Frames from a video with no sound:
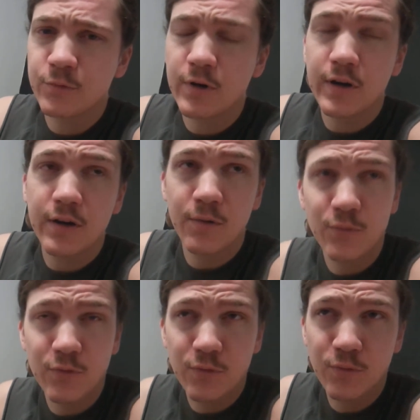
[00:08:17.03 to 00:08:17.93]
we're gonna go
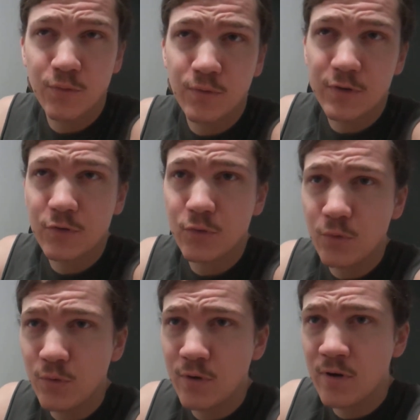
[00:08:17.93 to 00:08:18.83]
to a
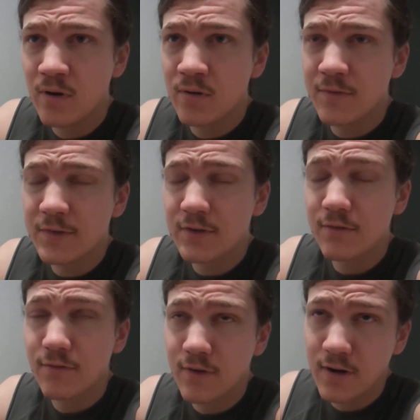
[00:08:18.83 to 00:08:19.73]
store or visit
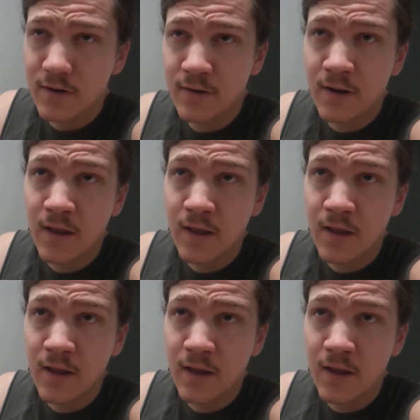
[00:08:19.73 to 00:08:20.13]
a friend,